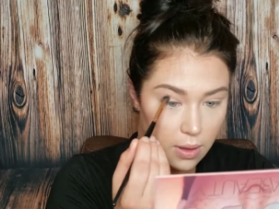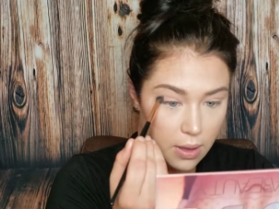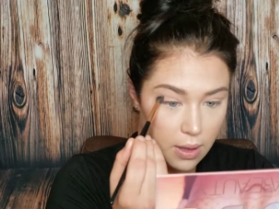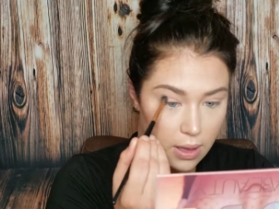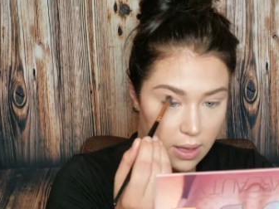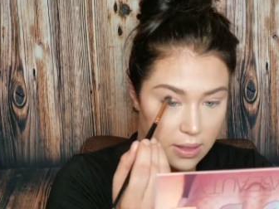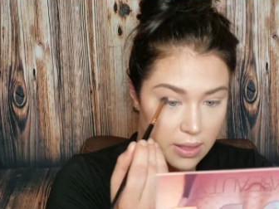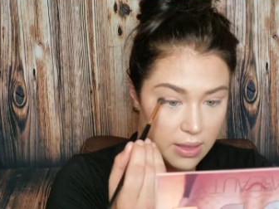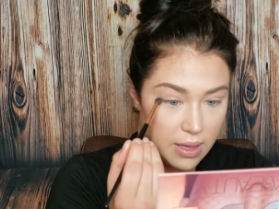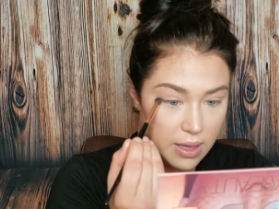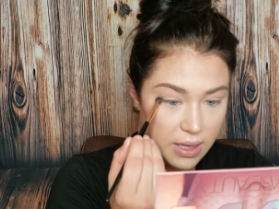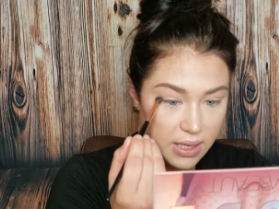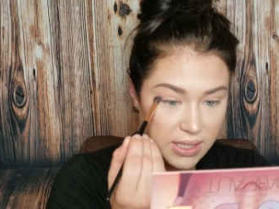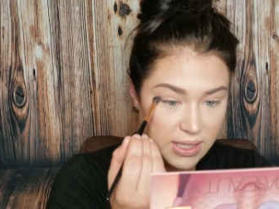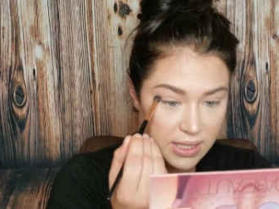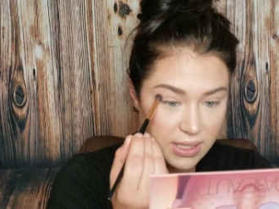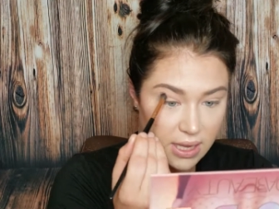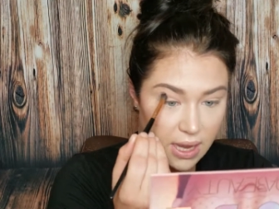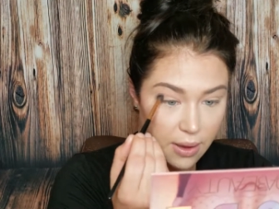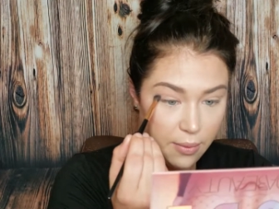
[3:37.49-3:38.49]
And
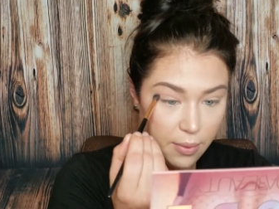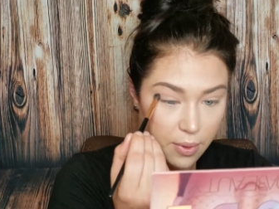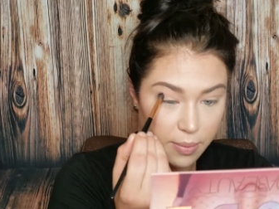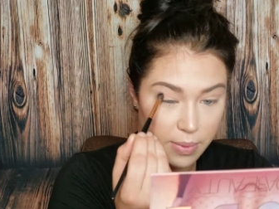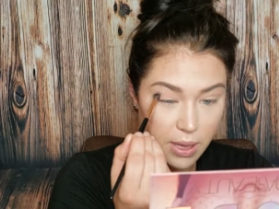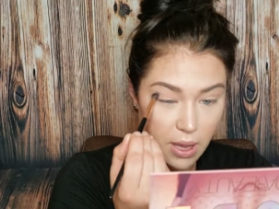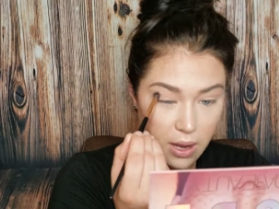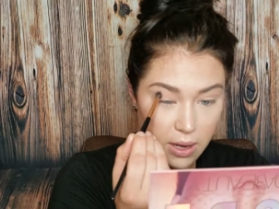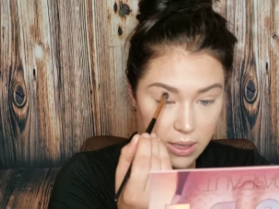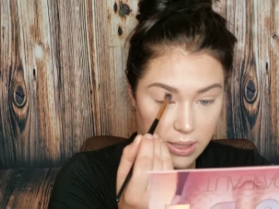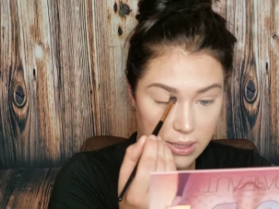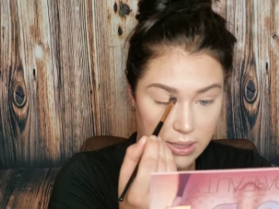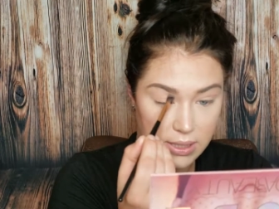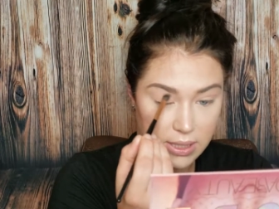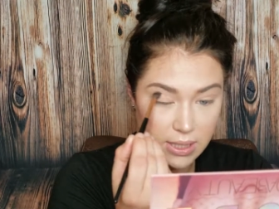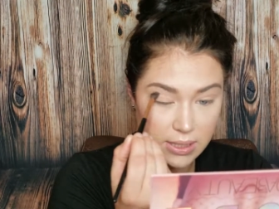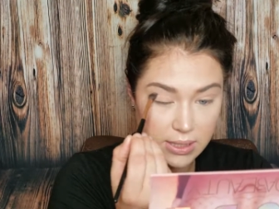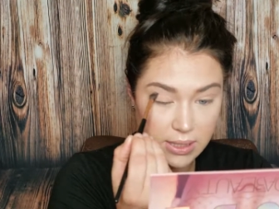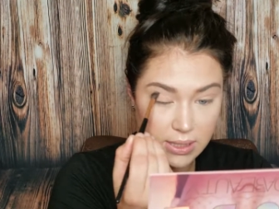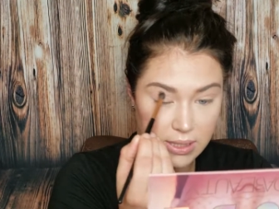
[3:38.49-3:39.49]
this, I will be honest,
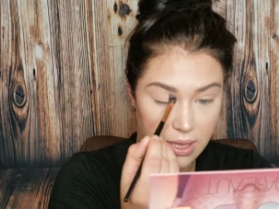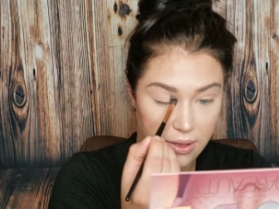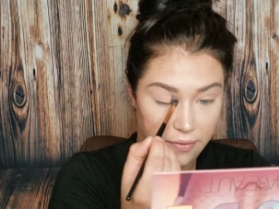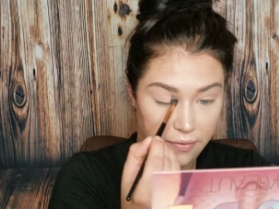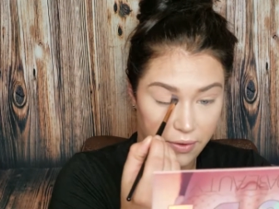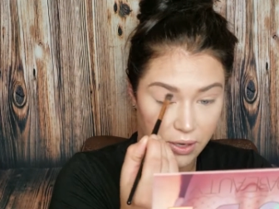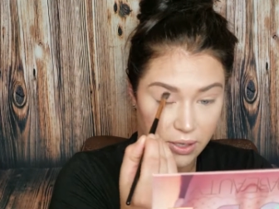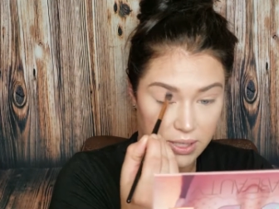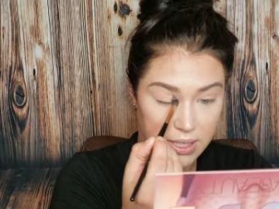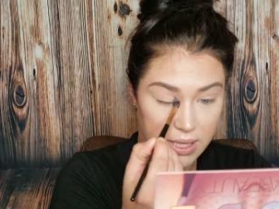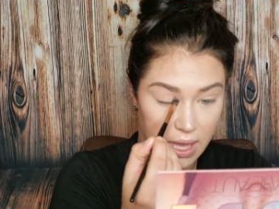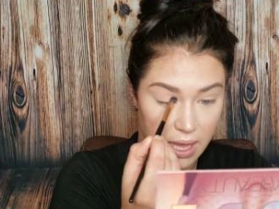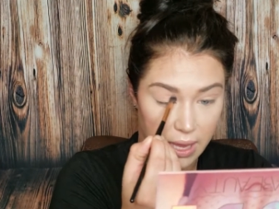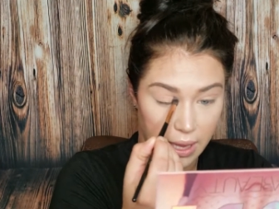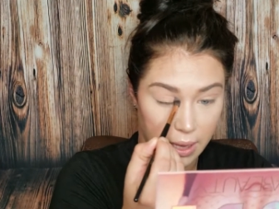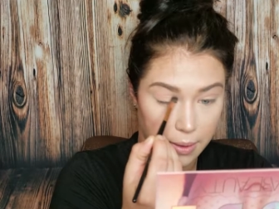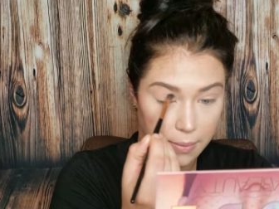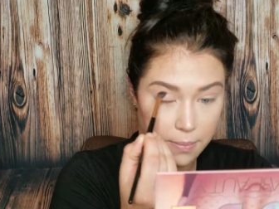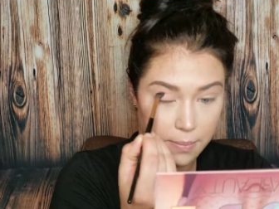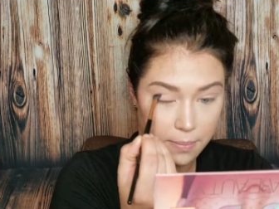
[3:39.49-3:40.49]
this is the first
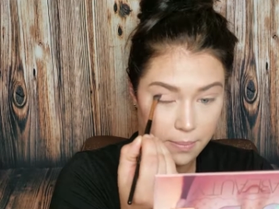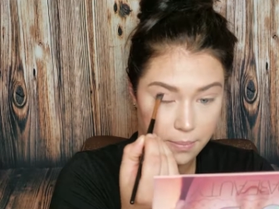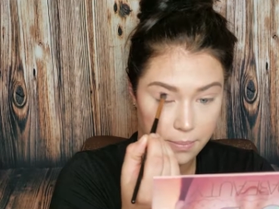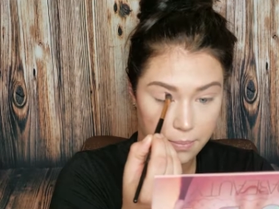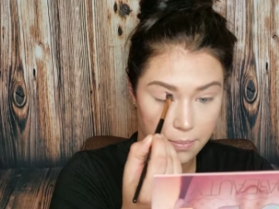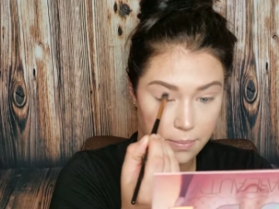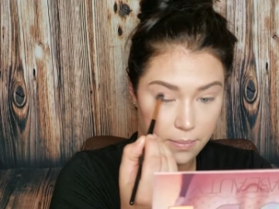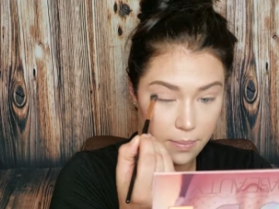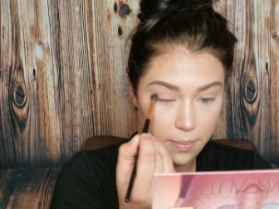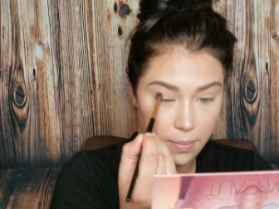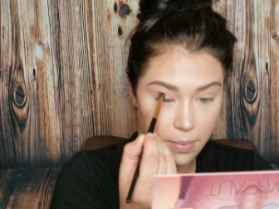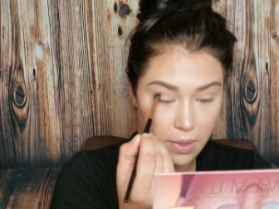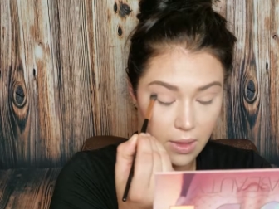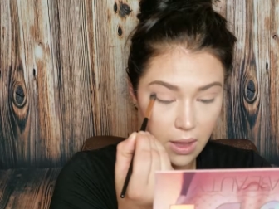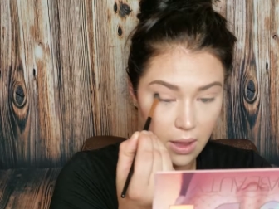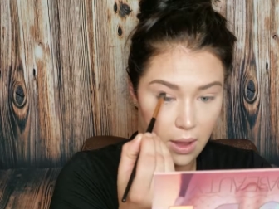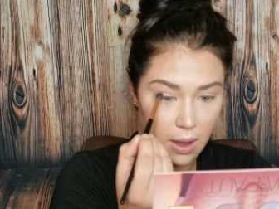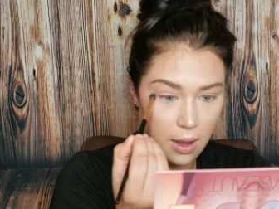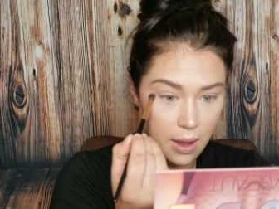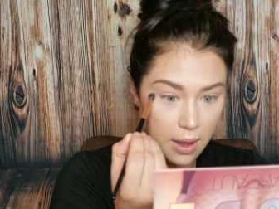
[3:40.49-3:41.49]
thing
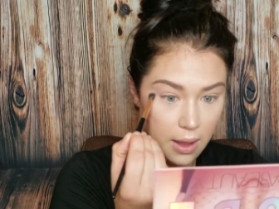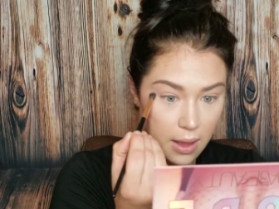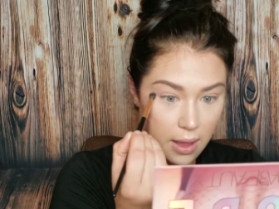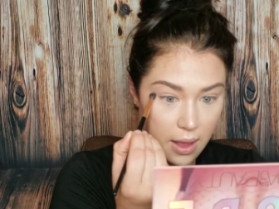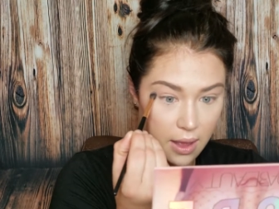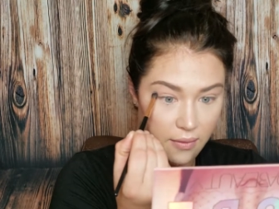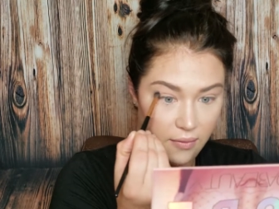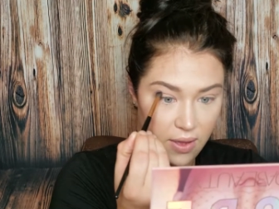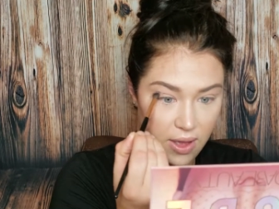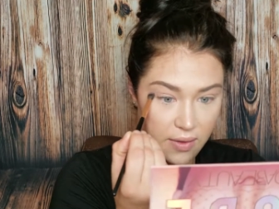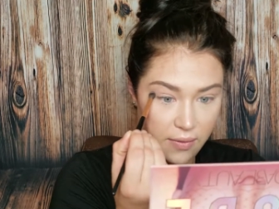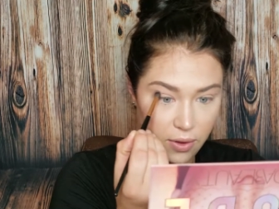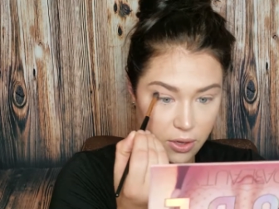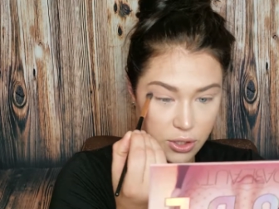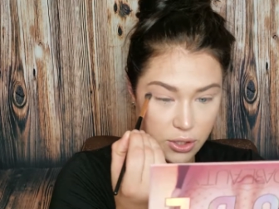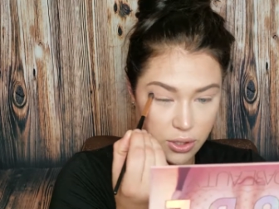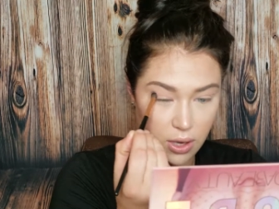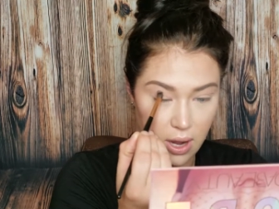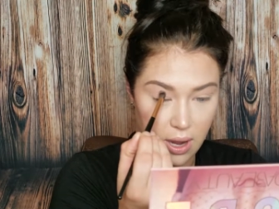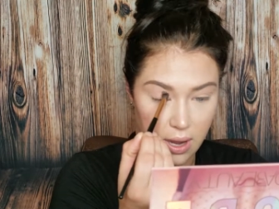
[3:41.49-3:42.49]
I have ever
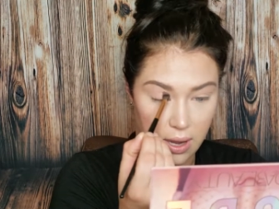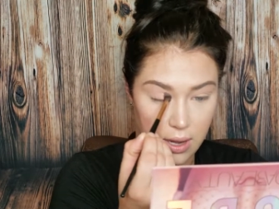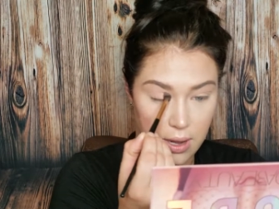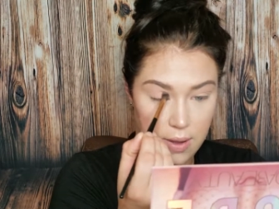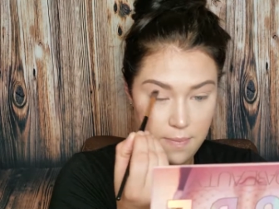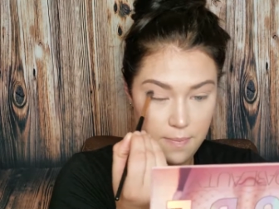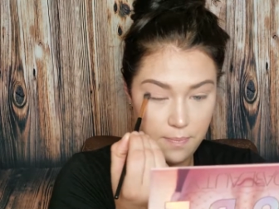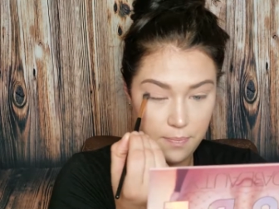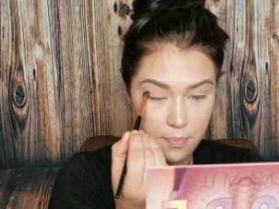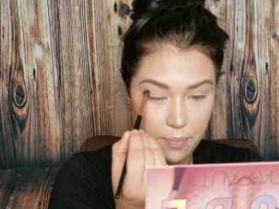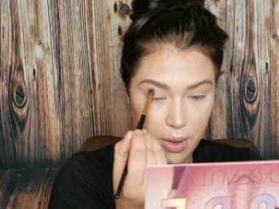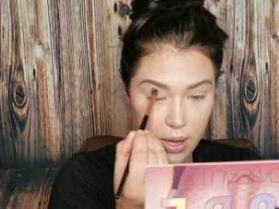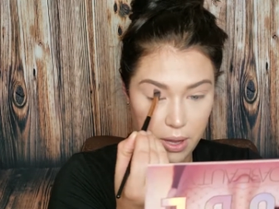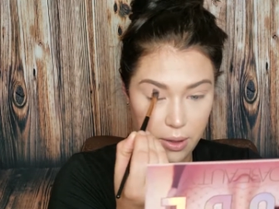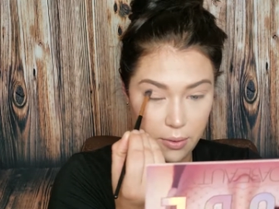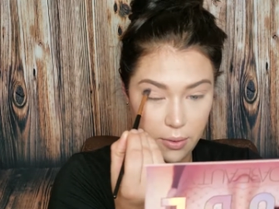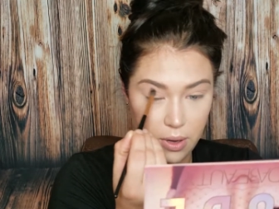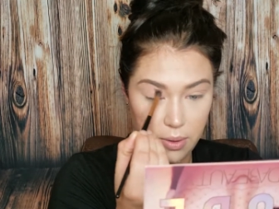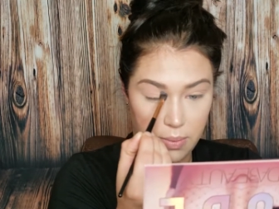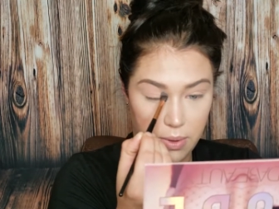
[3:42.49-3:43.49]
tried by
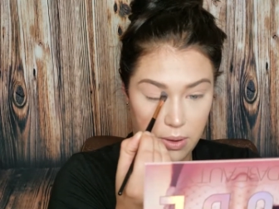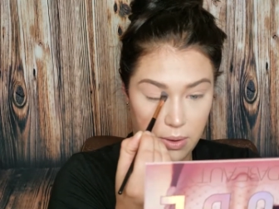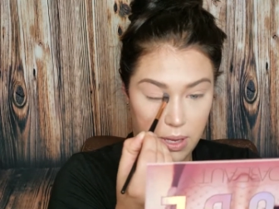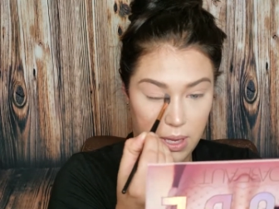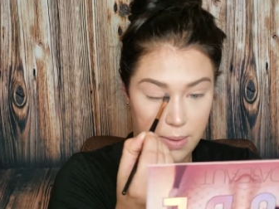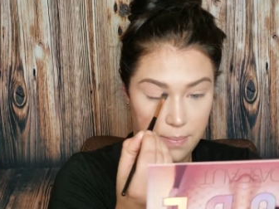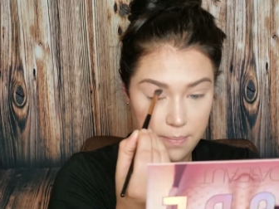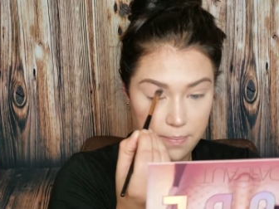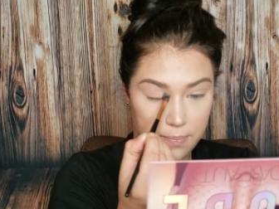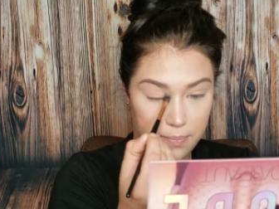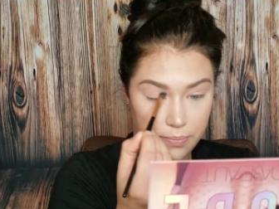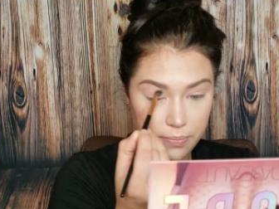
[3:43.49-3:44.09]
Huda Beauty.